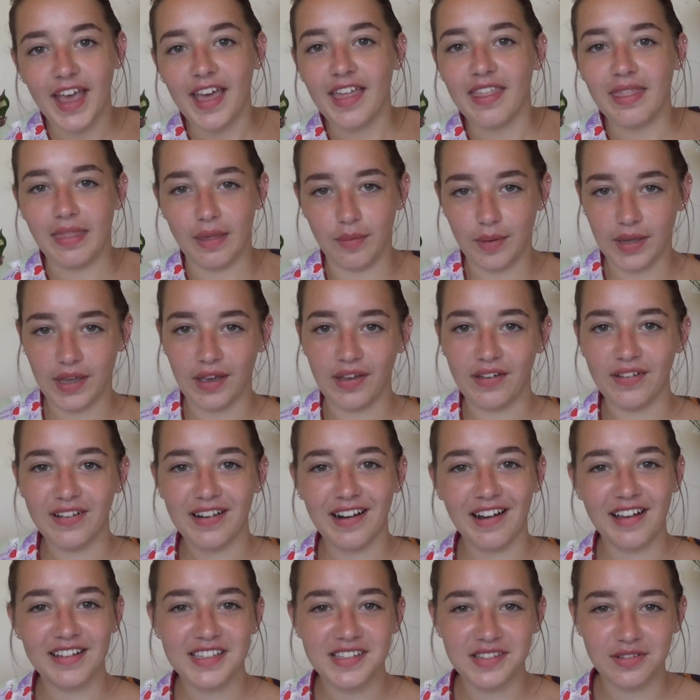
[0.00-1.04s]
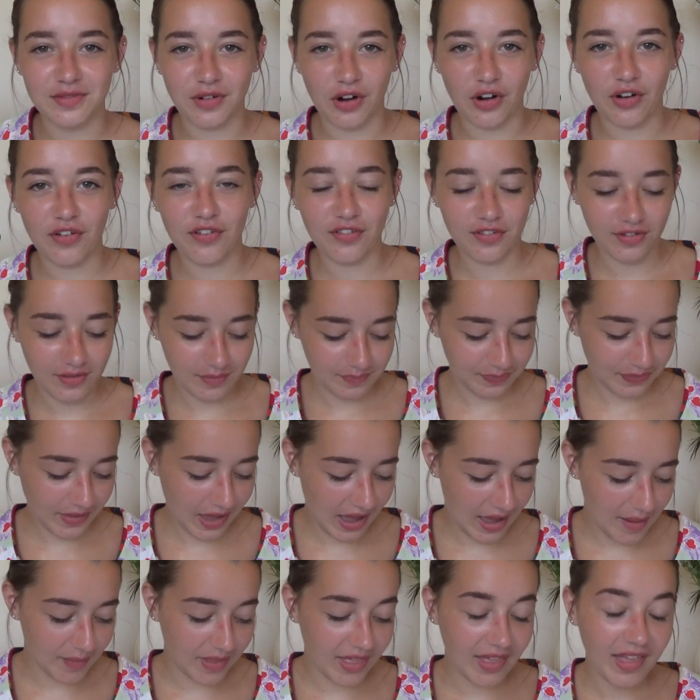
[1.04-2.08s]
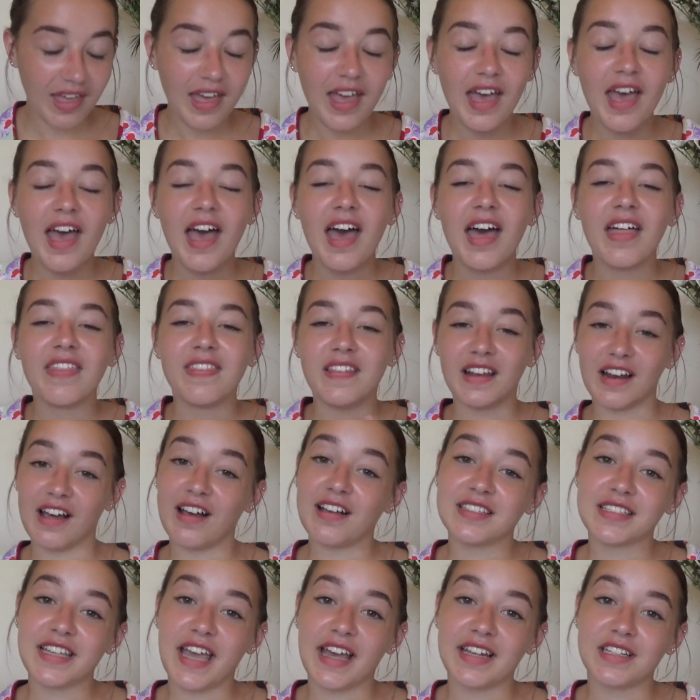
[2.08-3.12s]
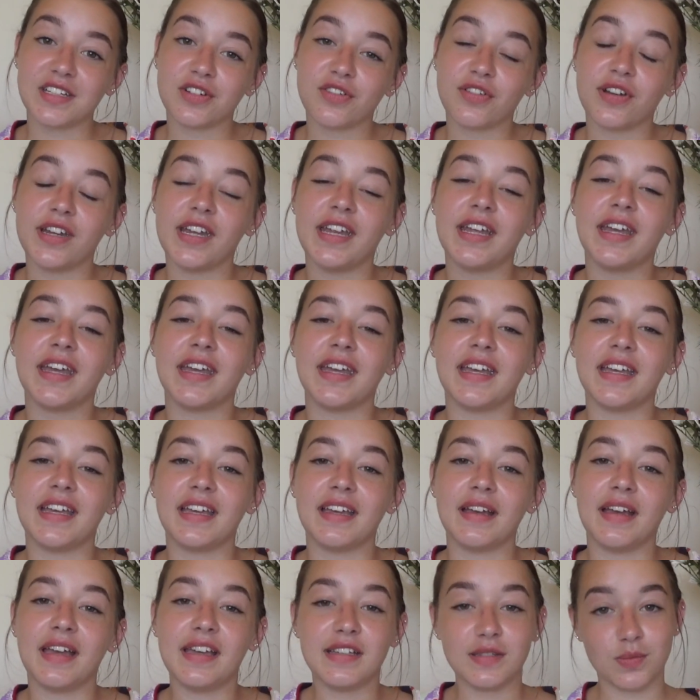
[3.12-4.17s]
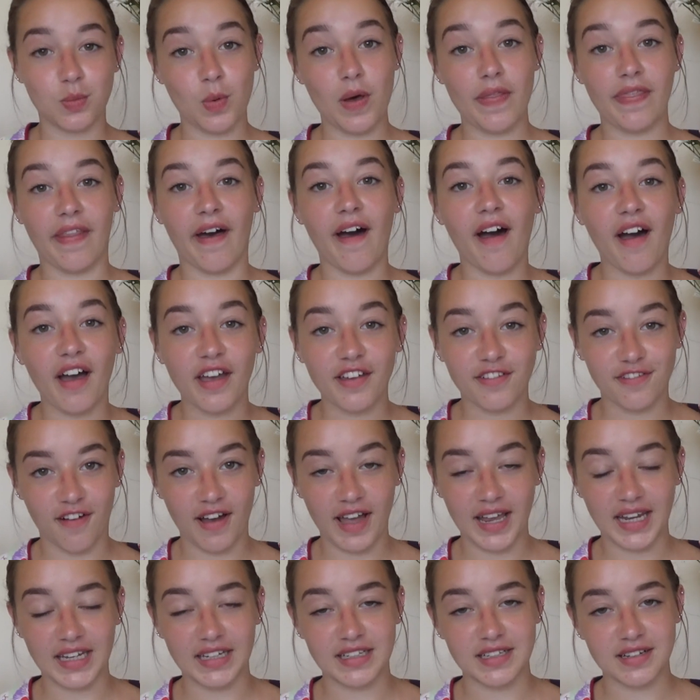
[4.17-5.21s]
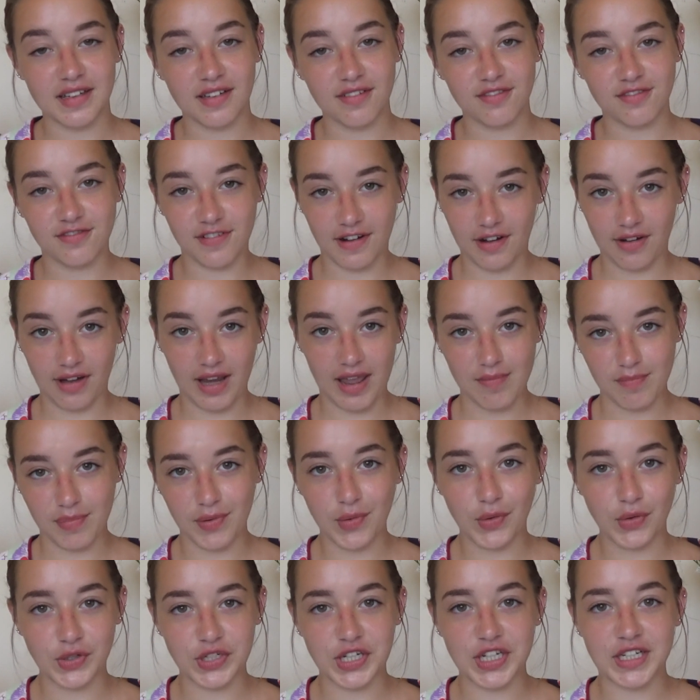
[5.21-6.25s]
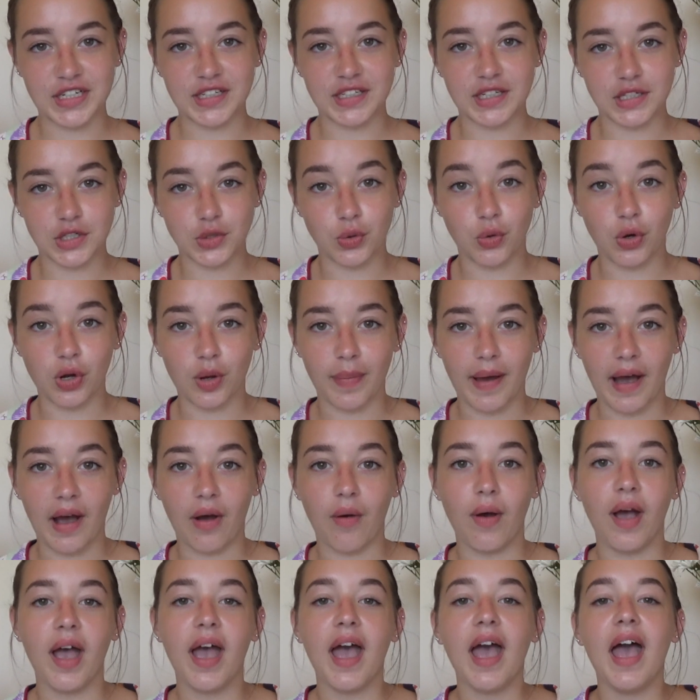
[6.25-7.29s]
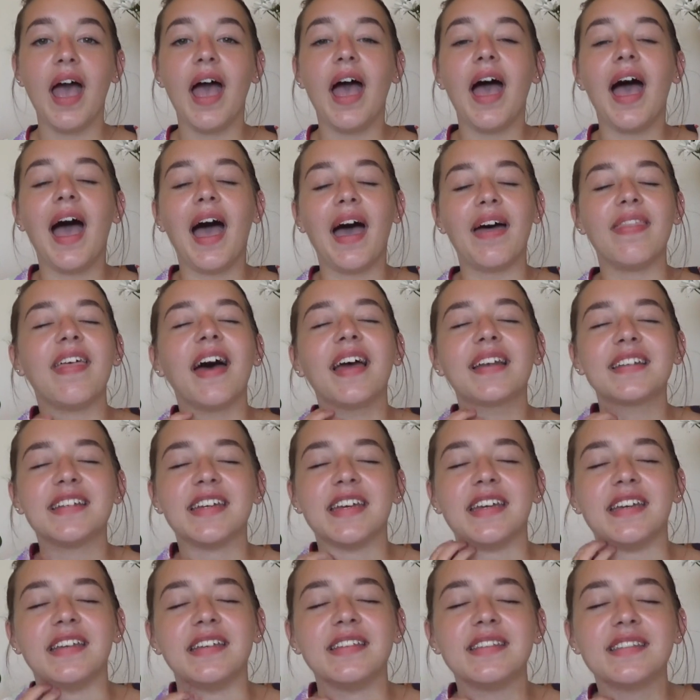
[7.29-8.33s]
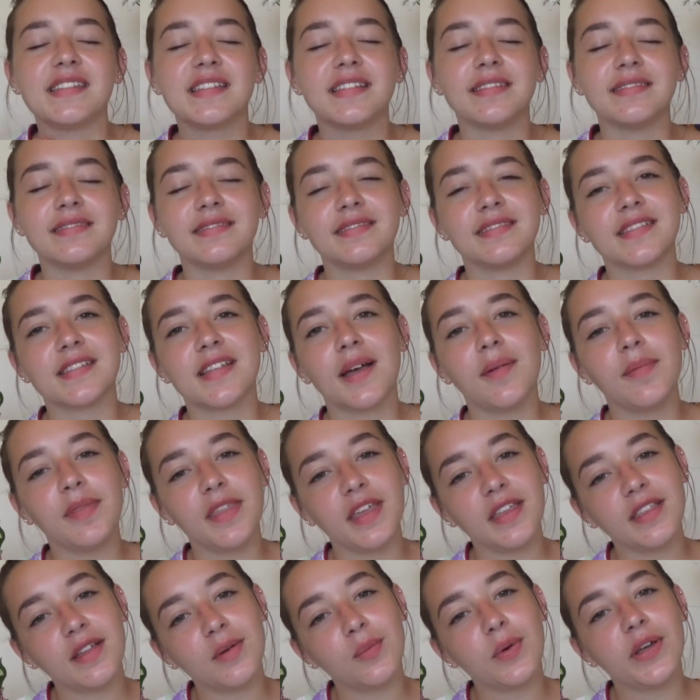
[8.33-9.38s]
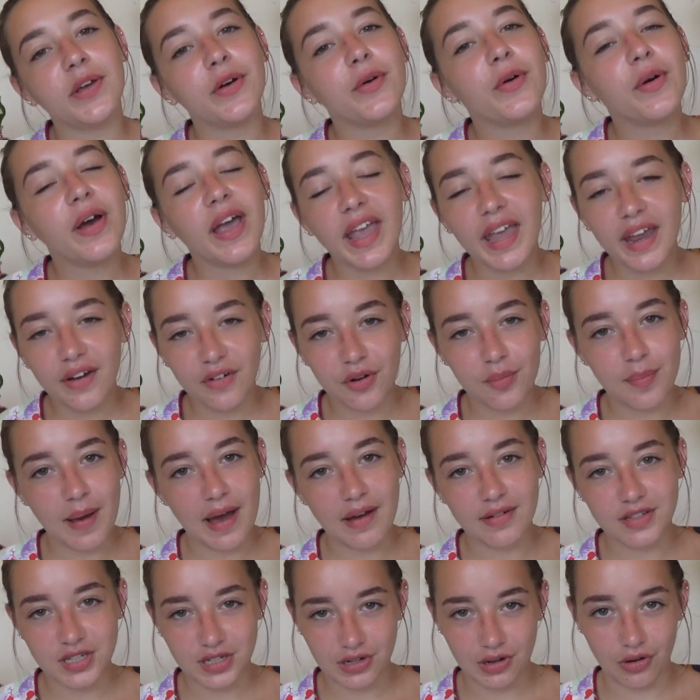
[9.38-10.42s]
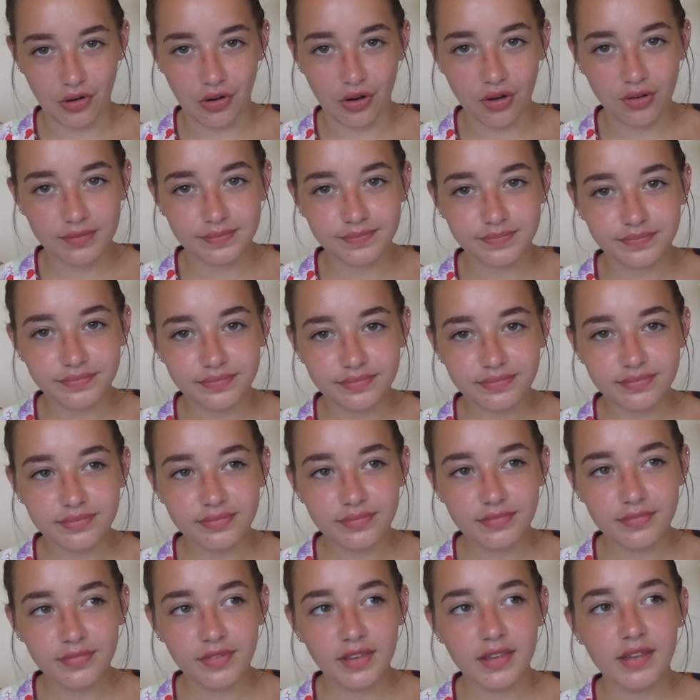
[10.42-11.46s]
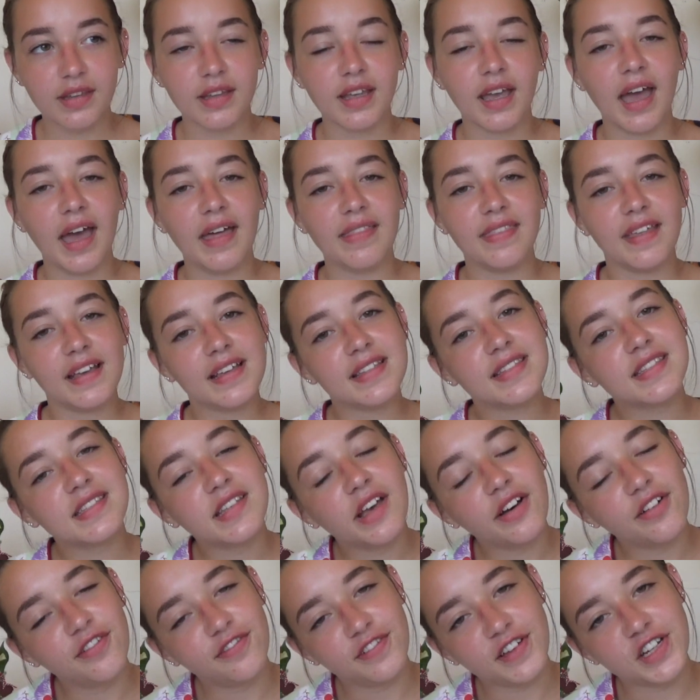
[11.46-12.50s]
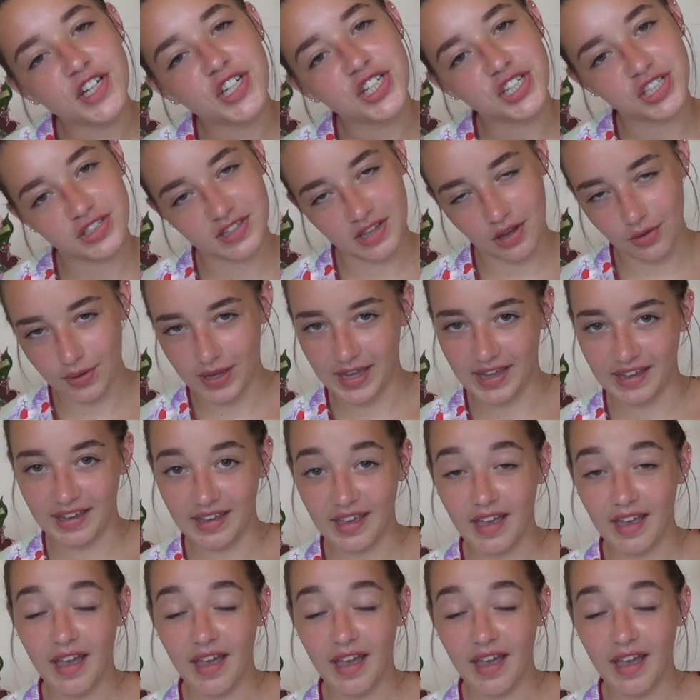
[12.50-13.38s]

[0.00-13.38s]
There we go, glasses are off. The last category is one that I find very important to talk about, and that is something that we all hear about a lot, and that's selfish sewing.